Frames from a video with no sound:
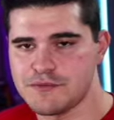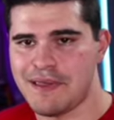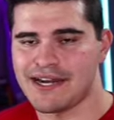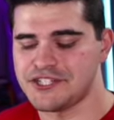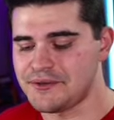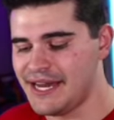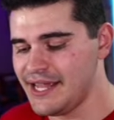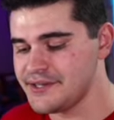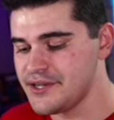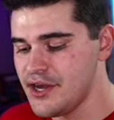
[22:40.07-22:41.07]
back to your
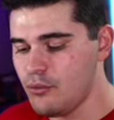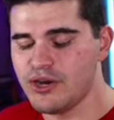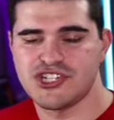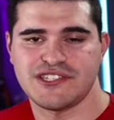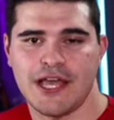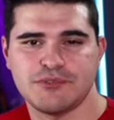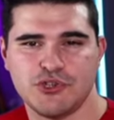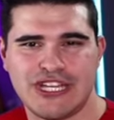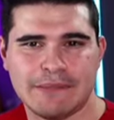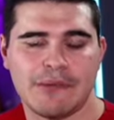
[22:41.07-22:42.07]
hand, which just helps you
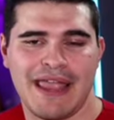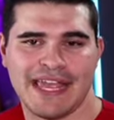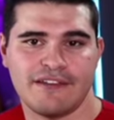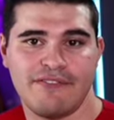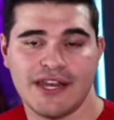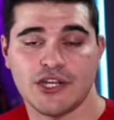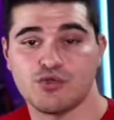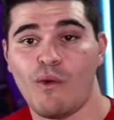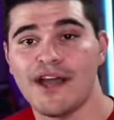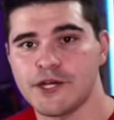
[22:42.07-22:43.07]
keep up hand advantage
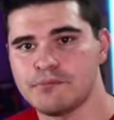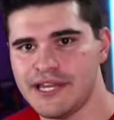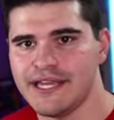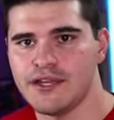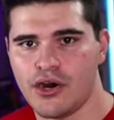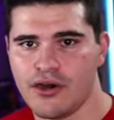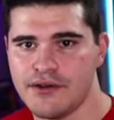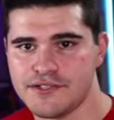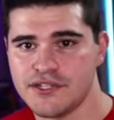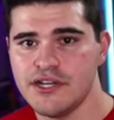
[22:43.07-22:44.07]
while you're playing
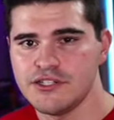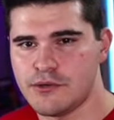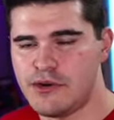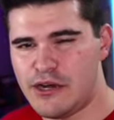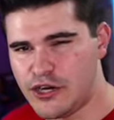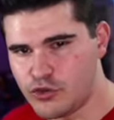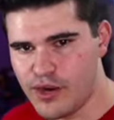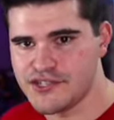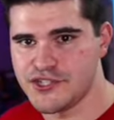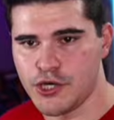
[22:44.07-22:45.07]
cards to
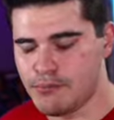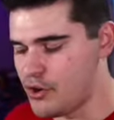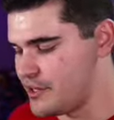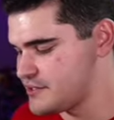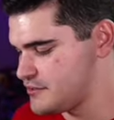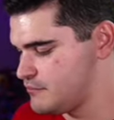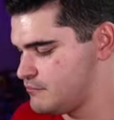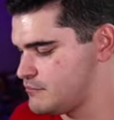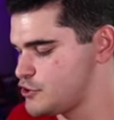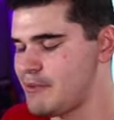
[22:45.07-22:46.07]
aggress your opponent.
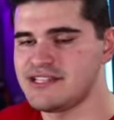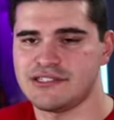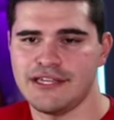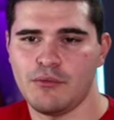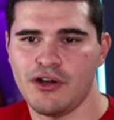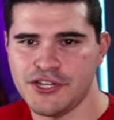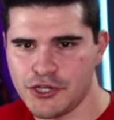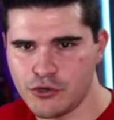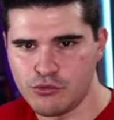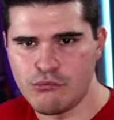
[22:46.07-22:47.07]
So basically, while
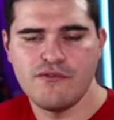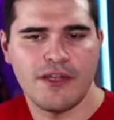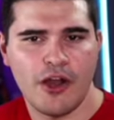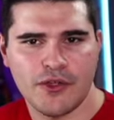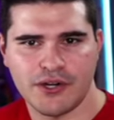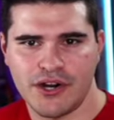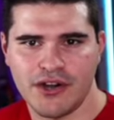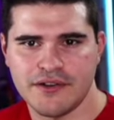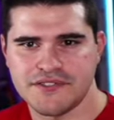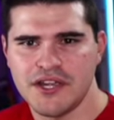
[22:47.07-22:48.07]
you're removing all their
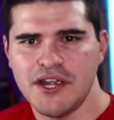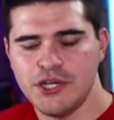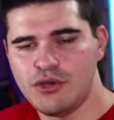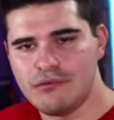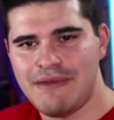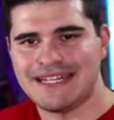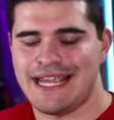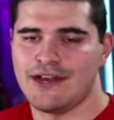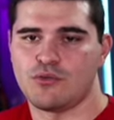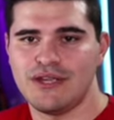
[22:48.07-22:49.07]
cards, you can
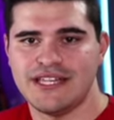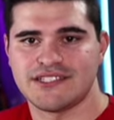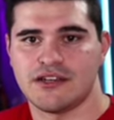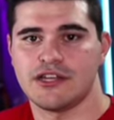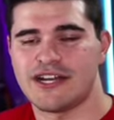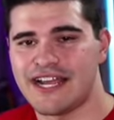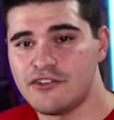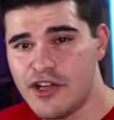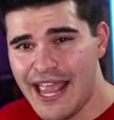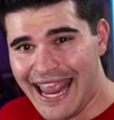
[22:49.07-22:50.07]
maintain a really solid kind
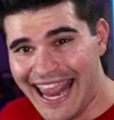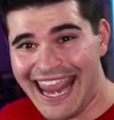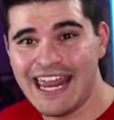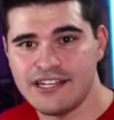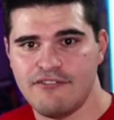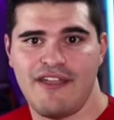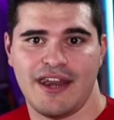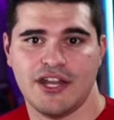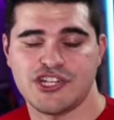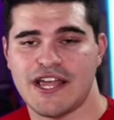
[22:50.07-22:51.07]
of hand
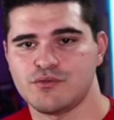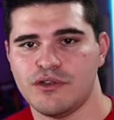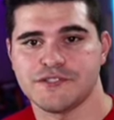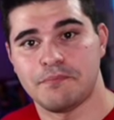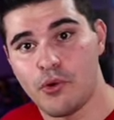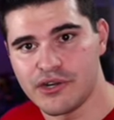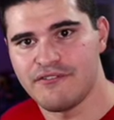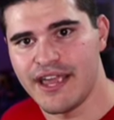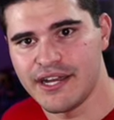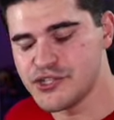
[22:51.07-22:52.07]
advantage as well as board
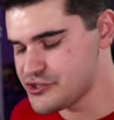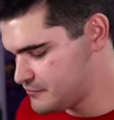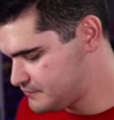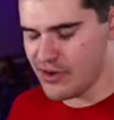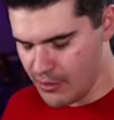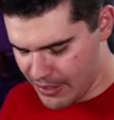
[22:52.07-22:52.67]
advantage. Moving on, we